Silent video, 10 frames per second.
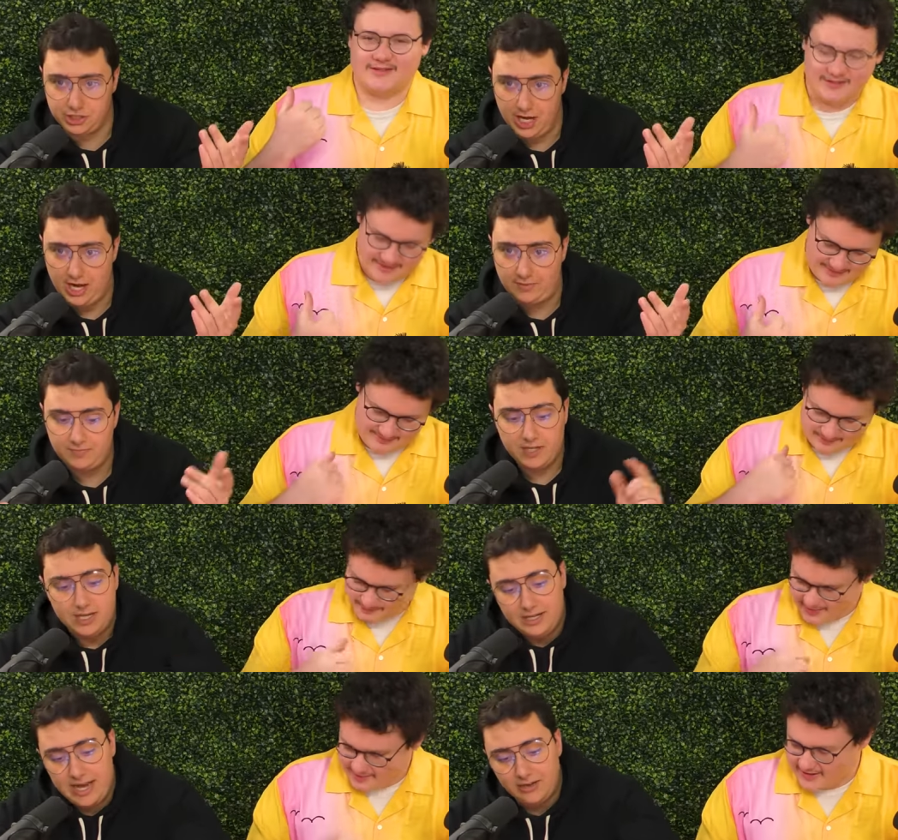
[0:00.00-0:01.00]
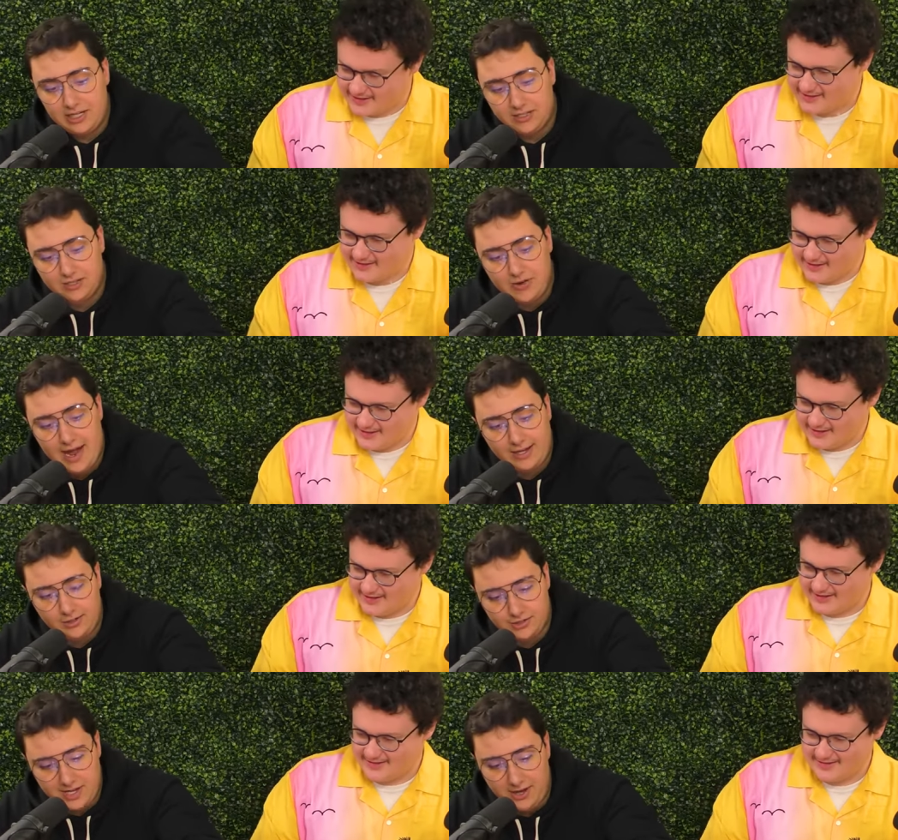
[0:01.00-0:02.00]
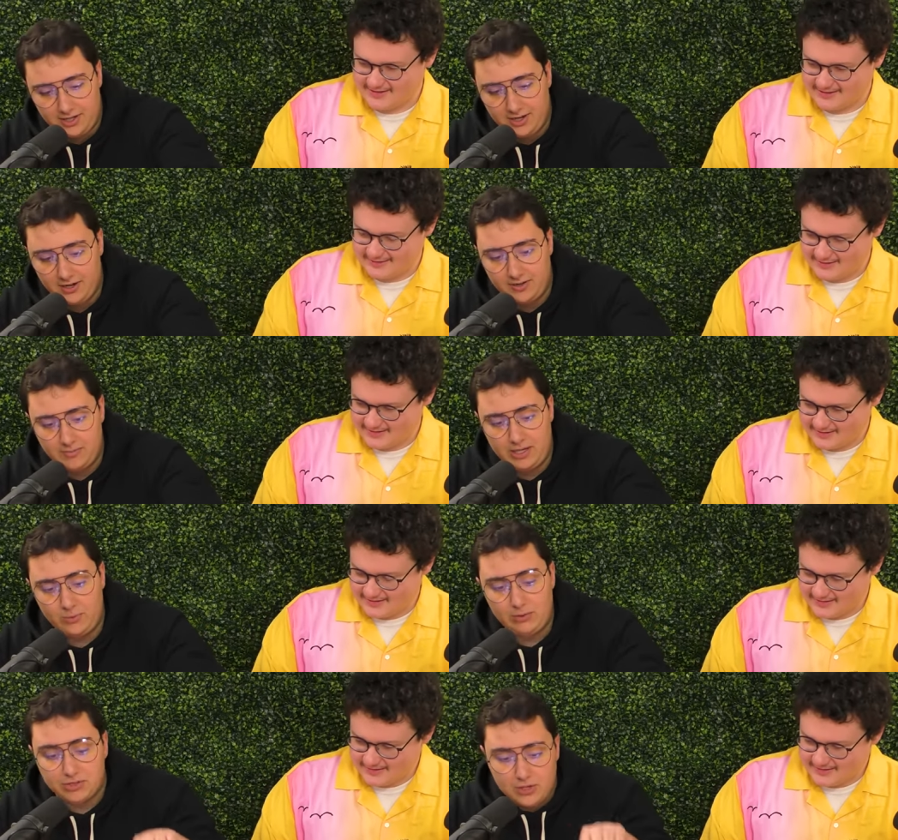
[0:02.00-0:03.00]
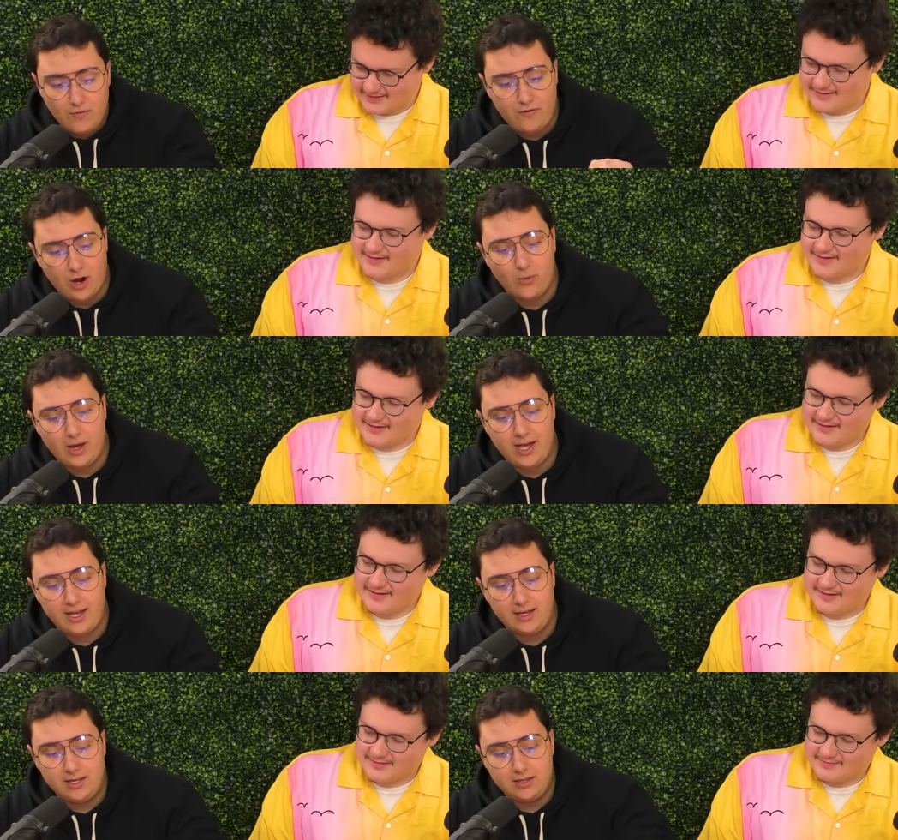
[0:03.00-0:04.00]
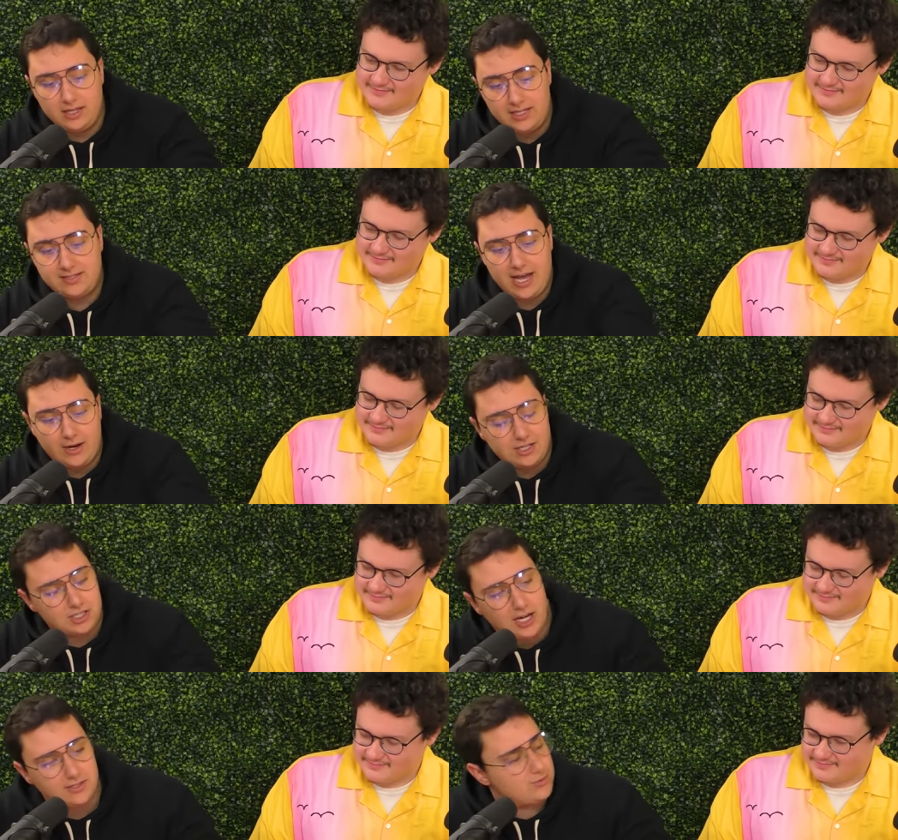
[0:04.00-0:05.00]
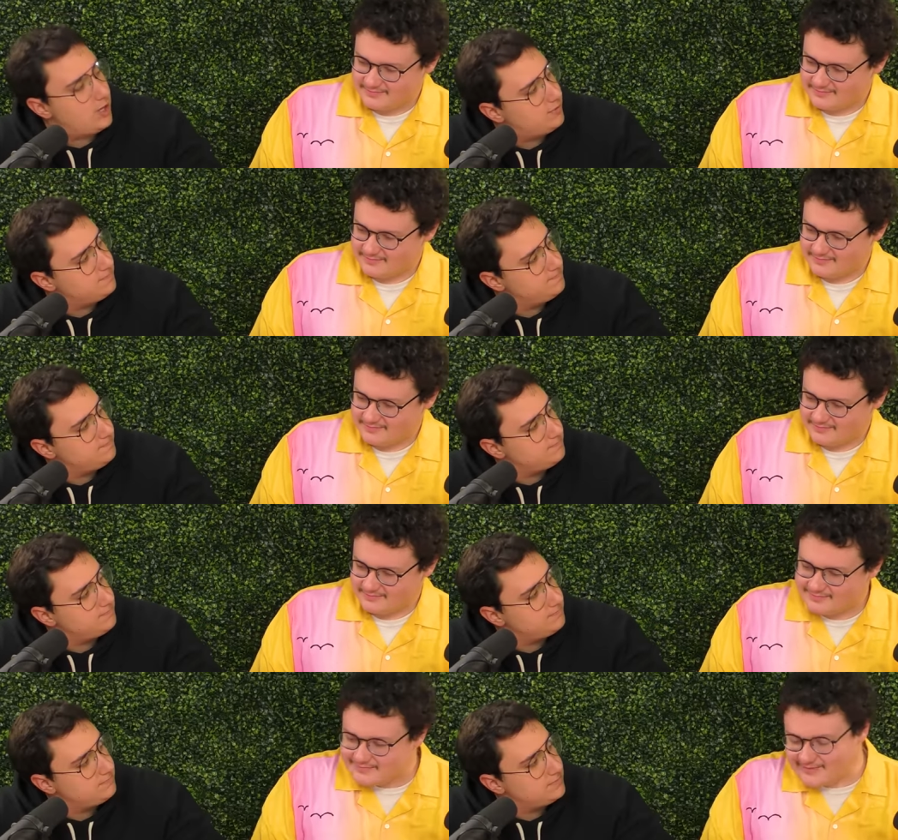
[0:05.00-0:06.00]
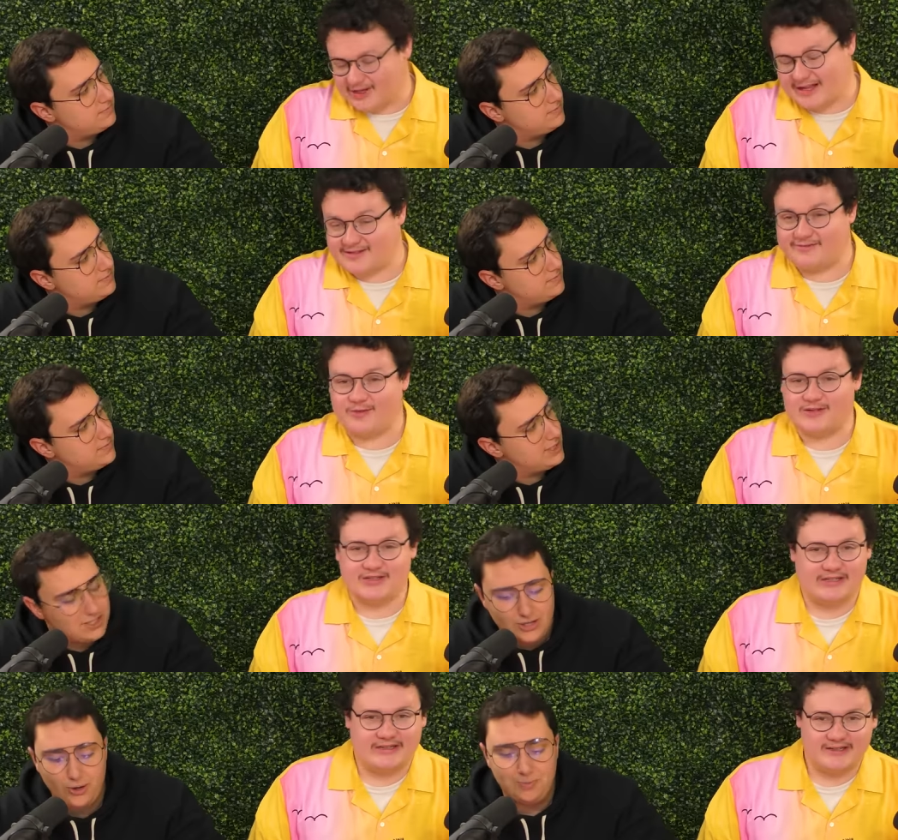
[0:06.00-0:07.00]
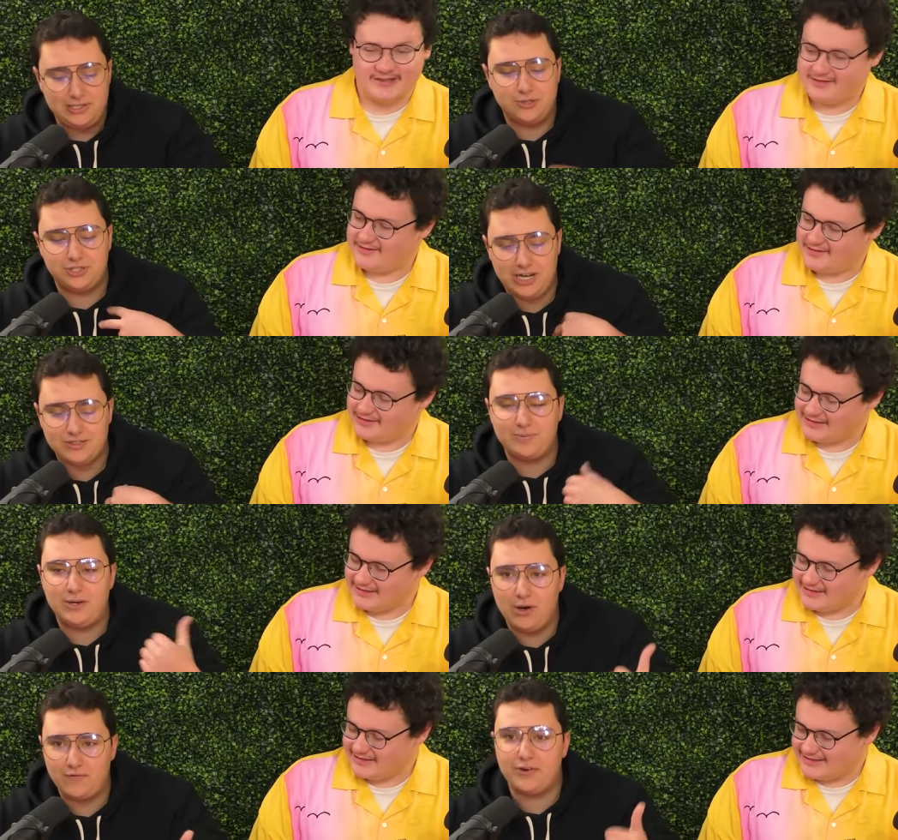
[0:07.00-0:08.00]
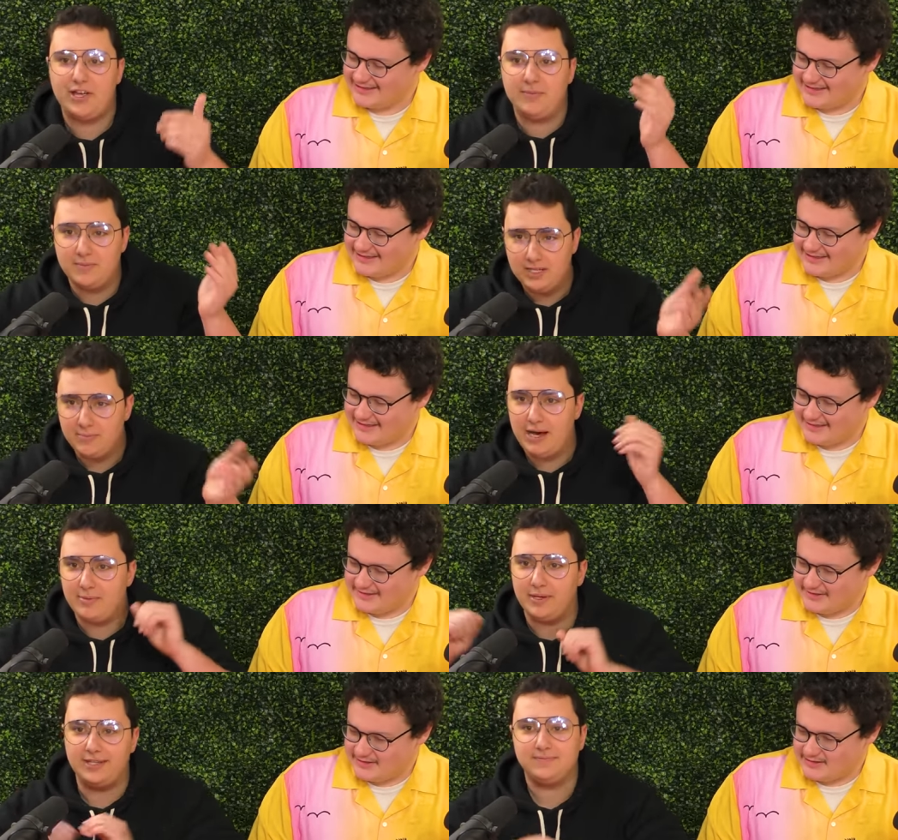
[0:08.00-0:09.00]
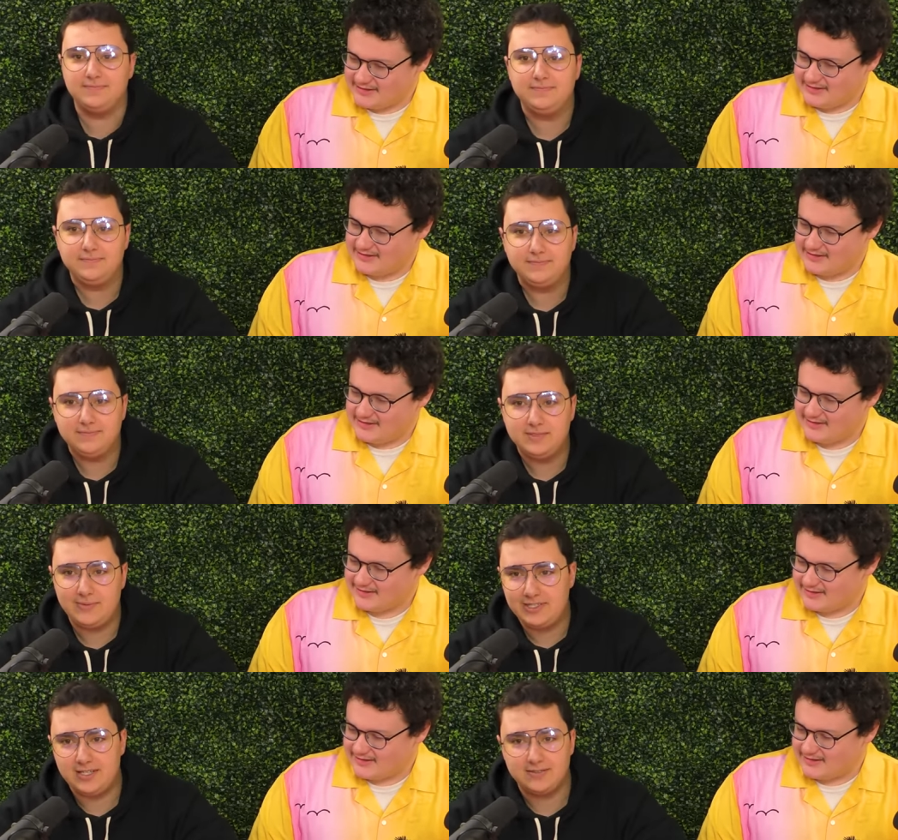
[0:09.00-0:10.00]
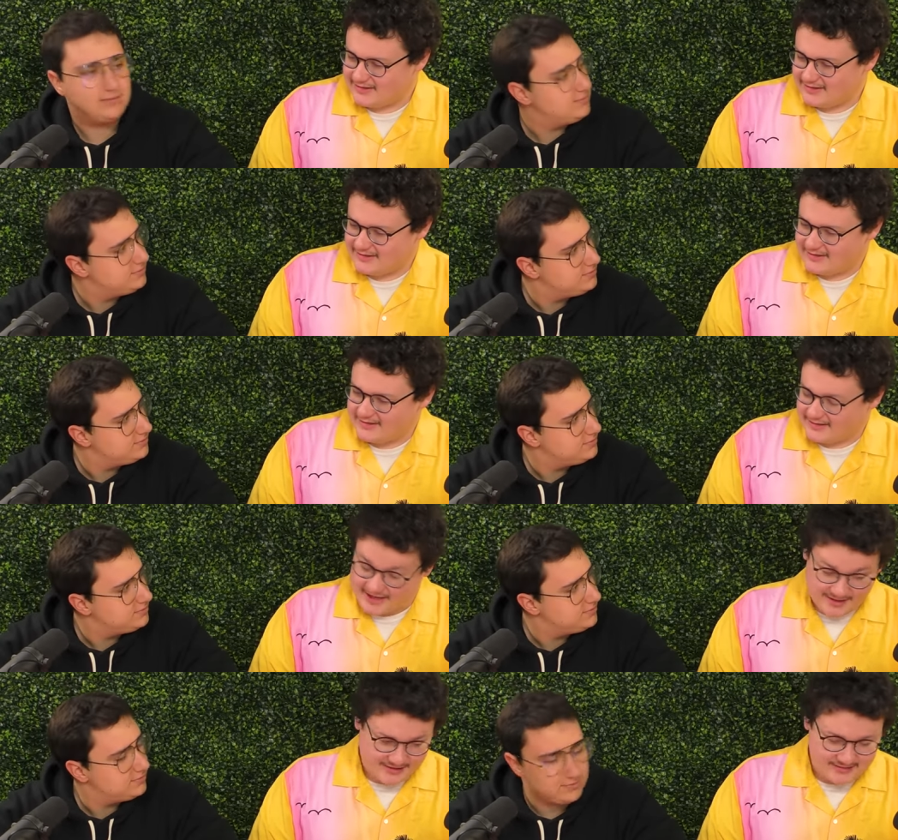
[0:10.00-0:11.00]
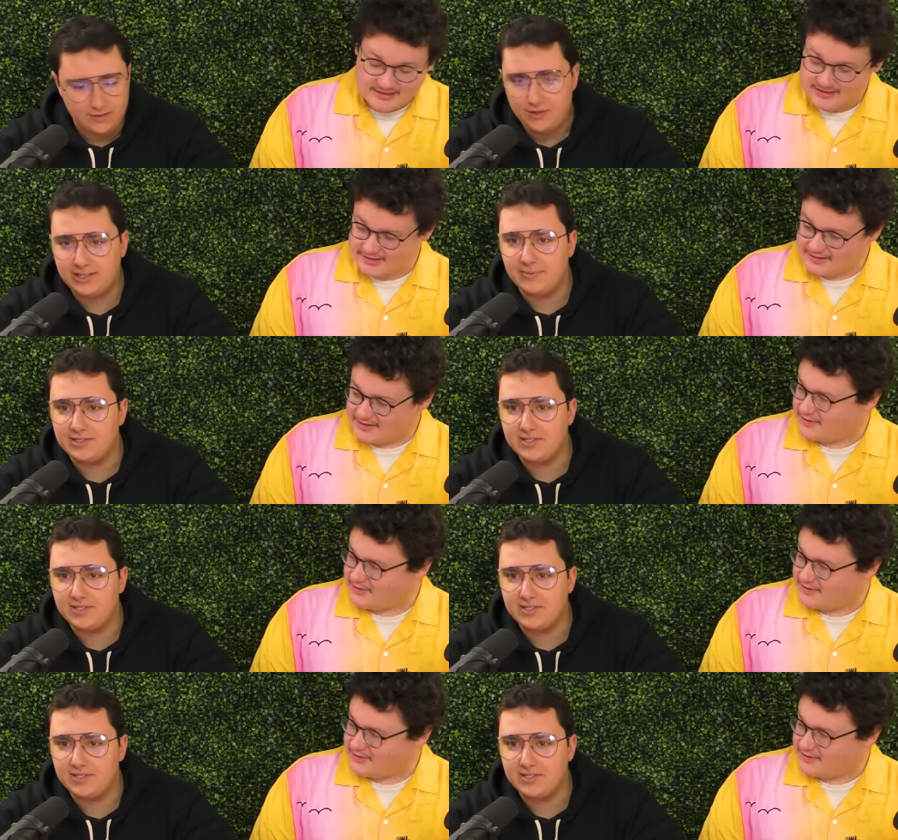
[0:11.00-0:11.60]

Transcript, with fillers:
Speaker 1: shot. Now these stragglers out here mean we were so far away. These count as shots as well.
Speaker 2: Well, that's unfortunate.
Speaker 1: So it would be two shots for me, one for him. Bada bing. Does that make sense? Yeah feel like that makes